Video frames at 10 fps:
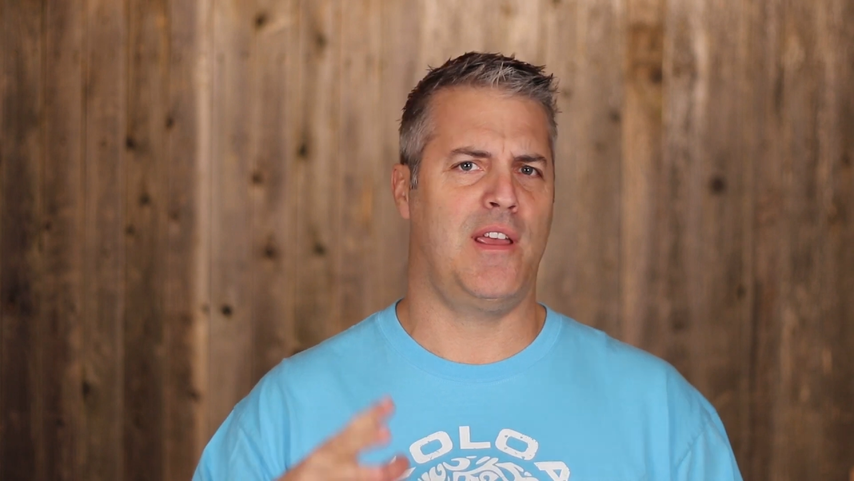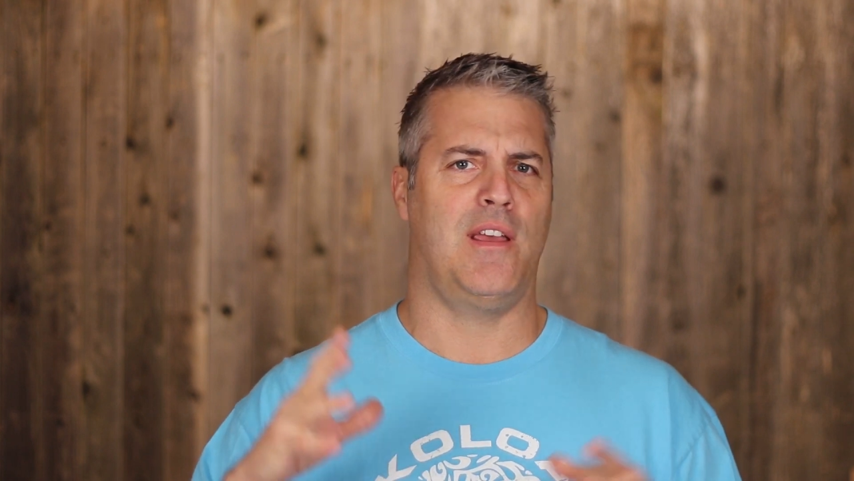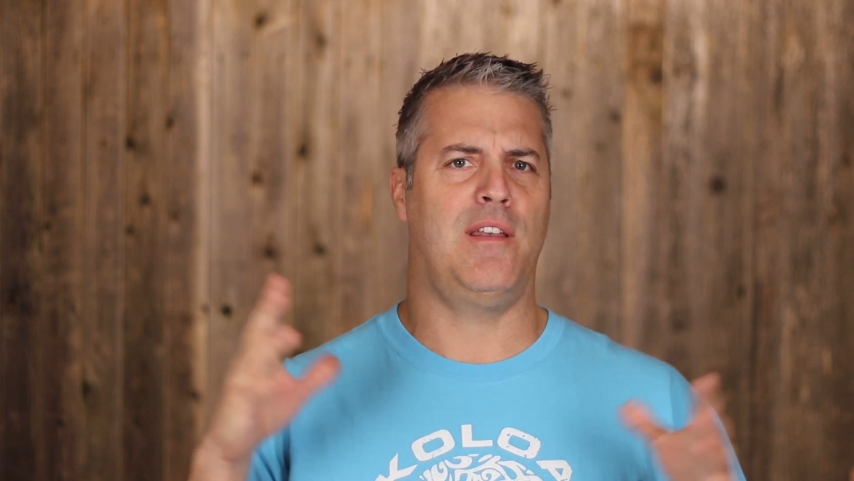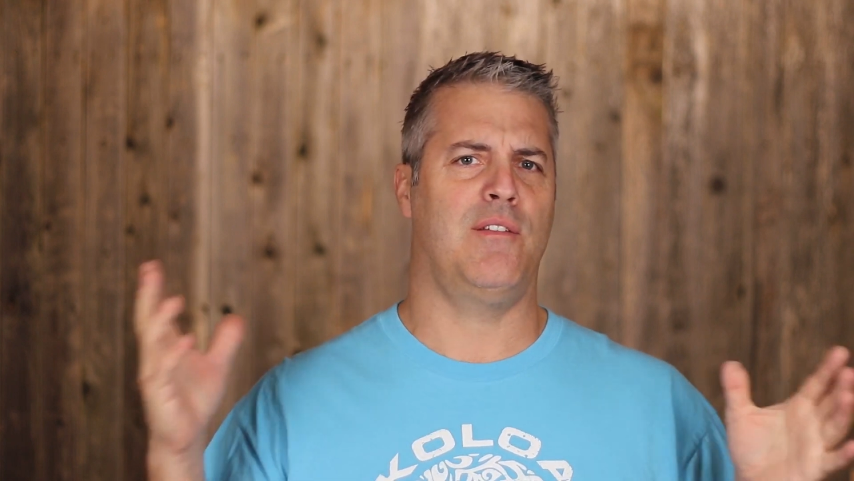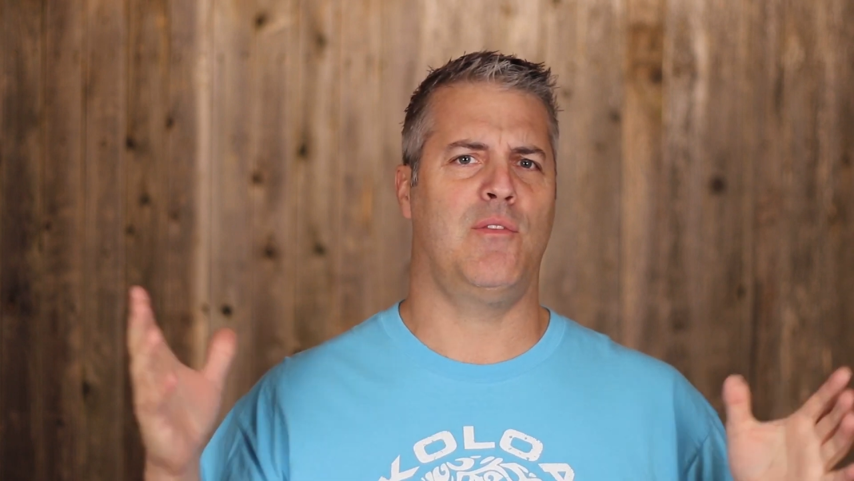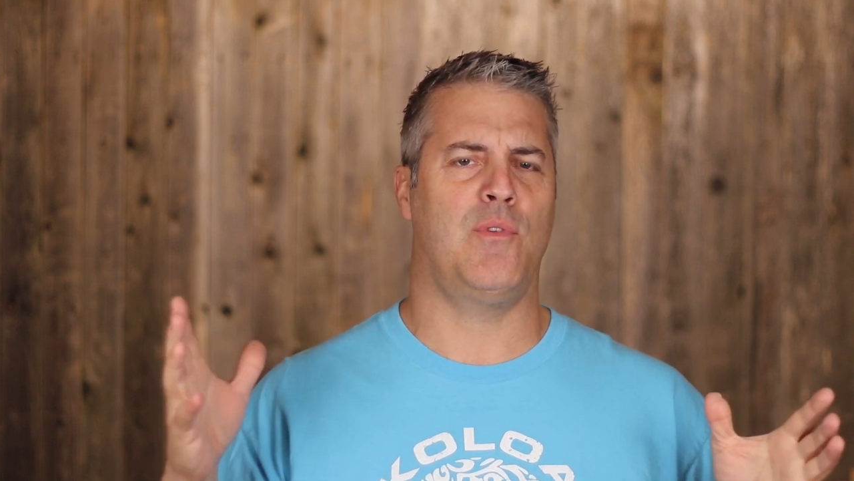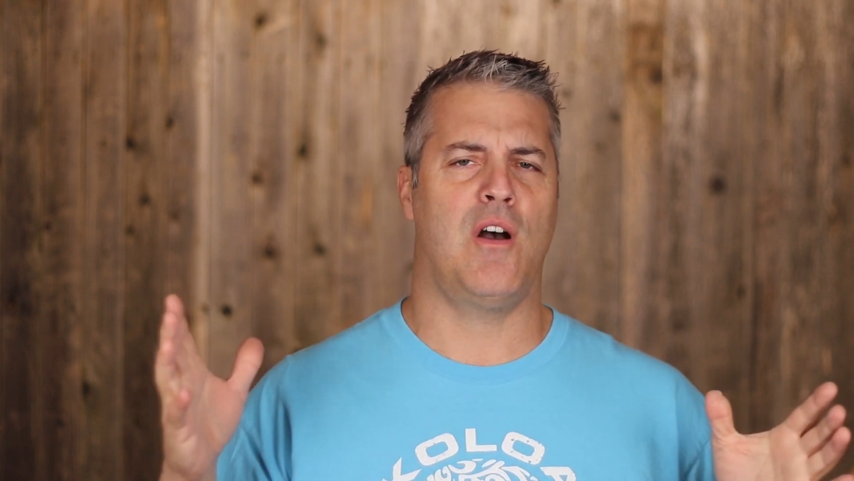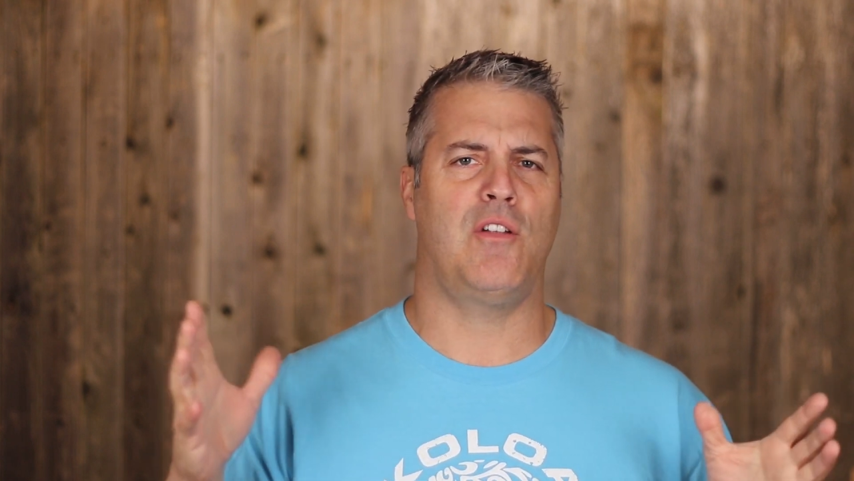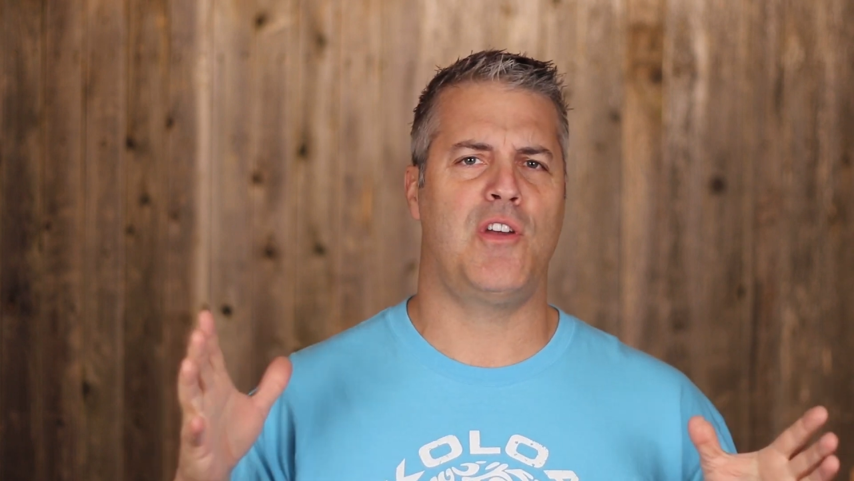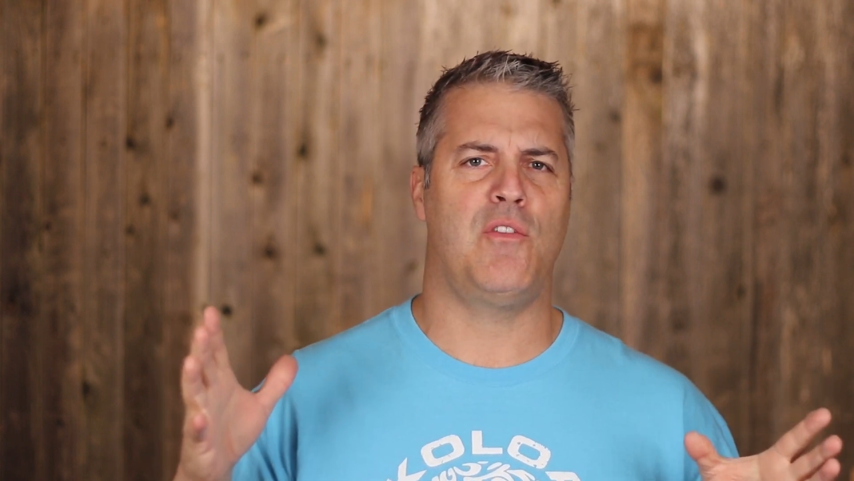And we
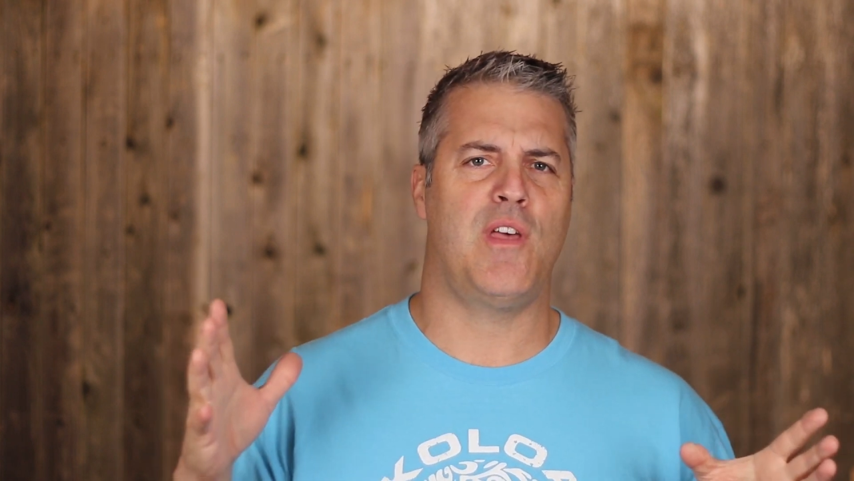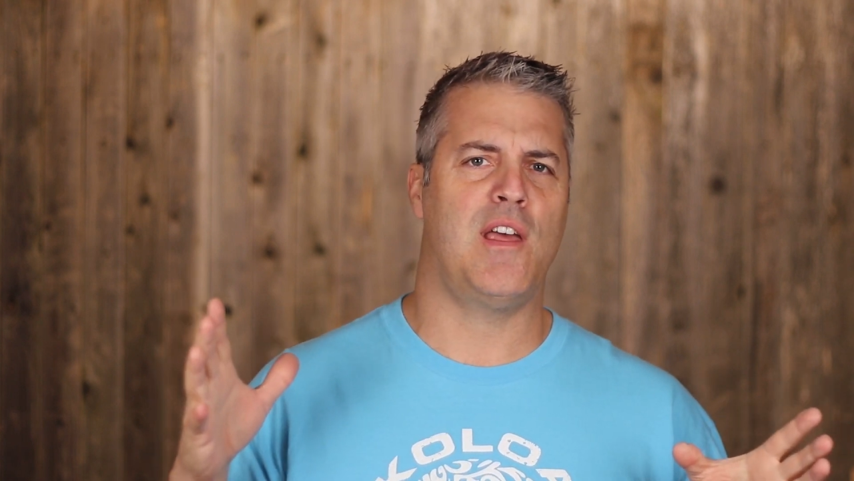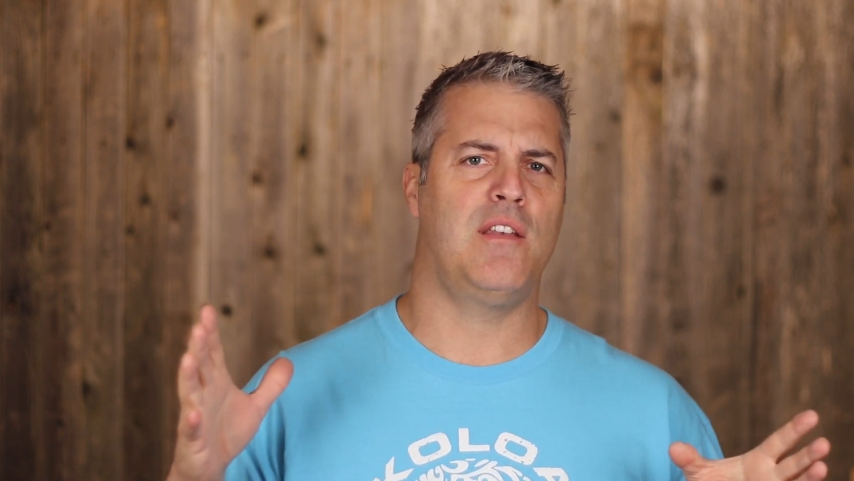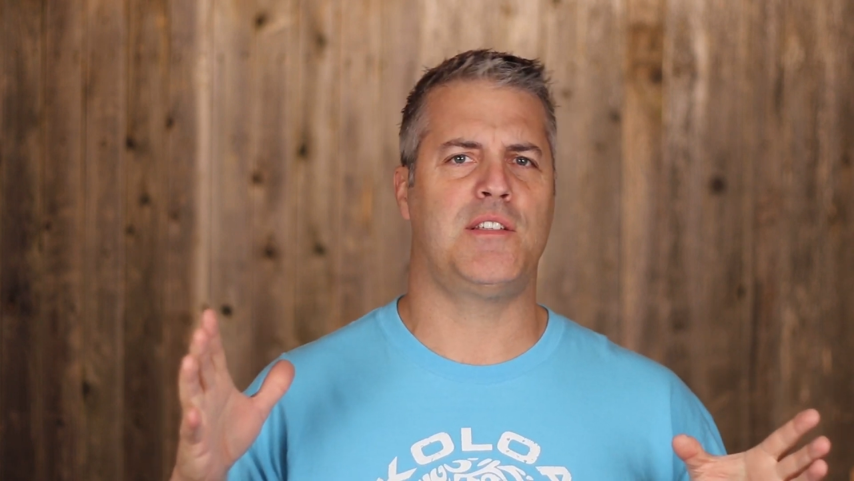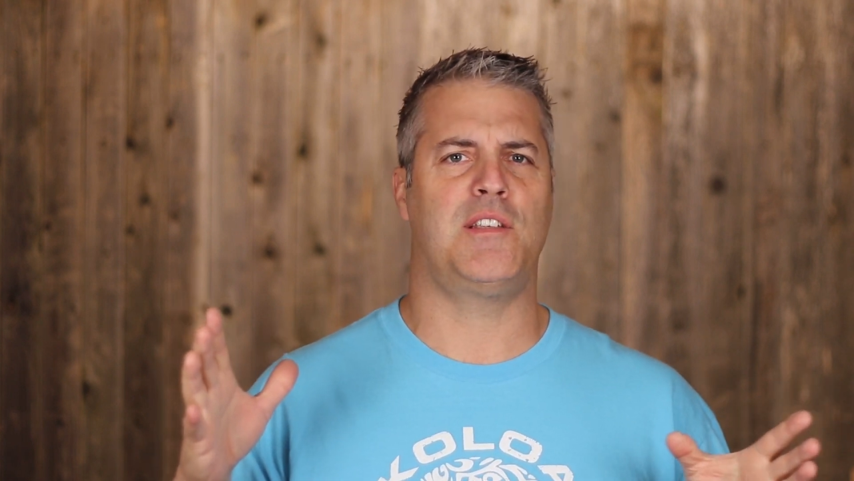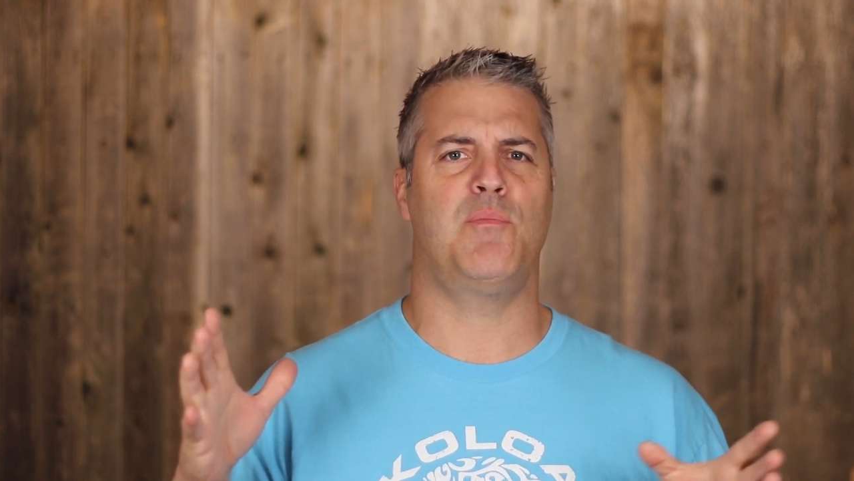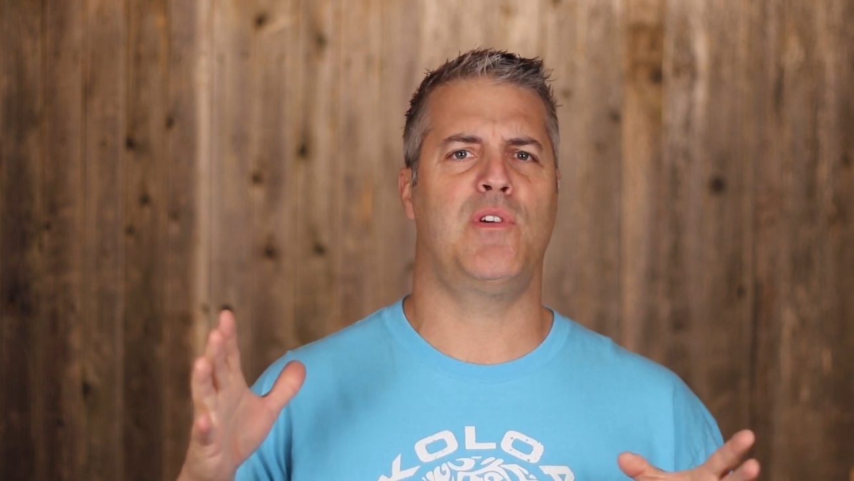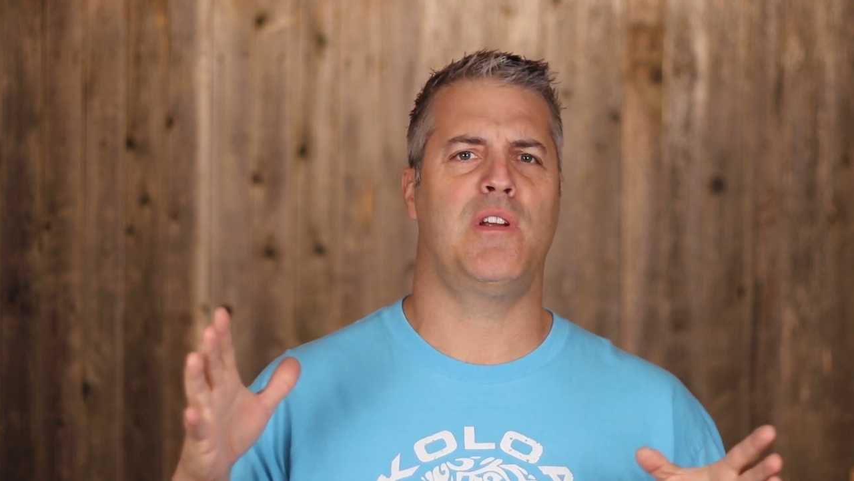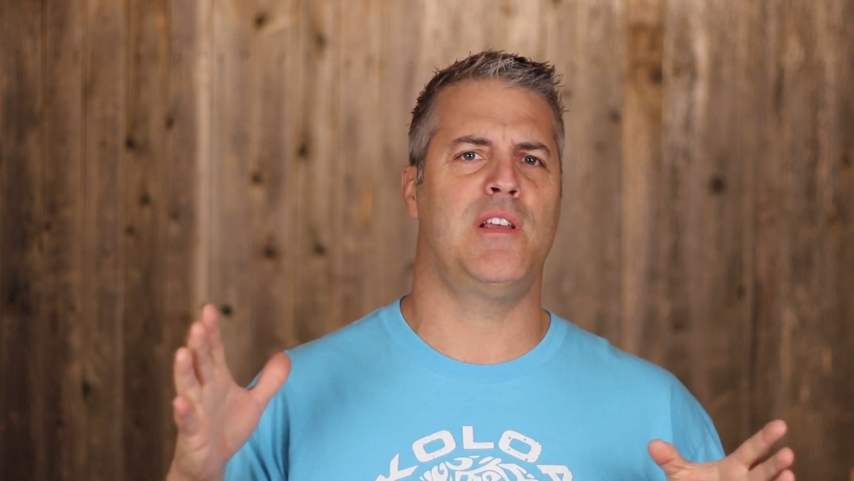all know that December